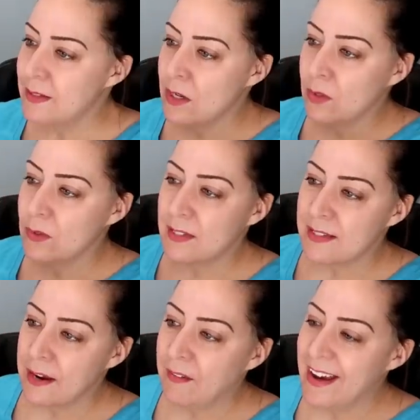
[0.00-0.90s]
So
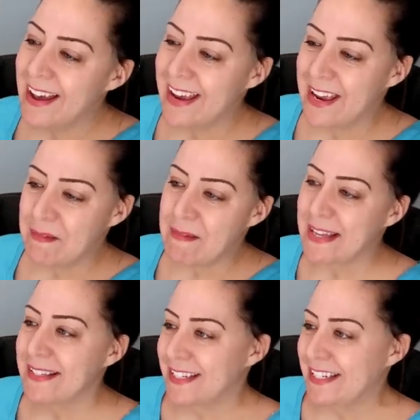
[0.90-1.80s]
Sarah in
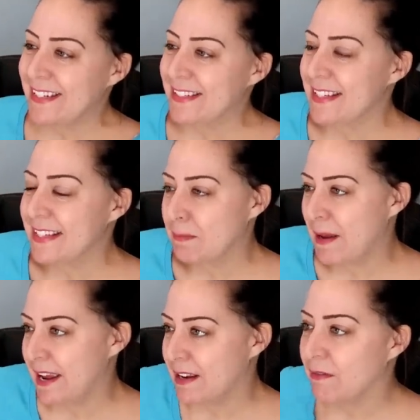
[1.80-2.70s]
Massachusetts
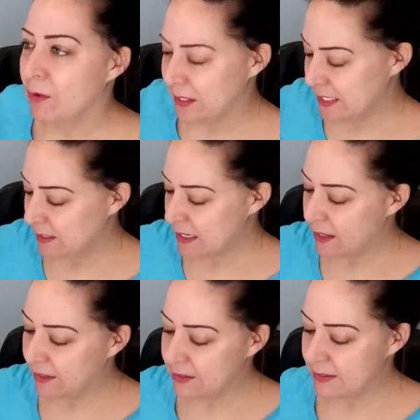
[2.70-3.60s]
paid fourteen
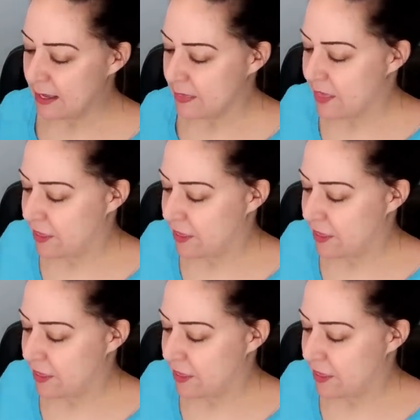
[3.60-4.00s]
dollars and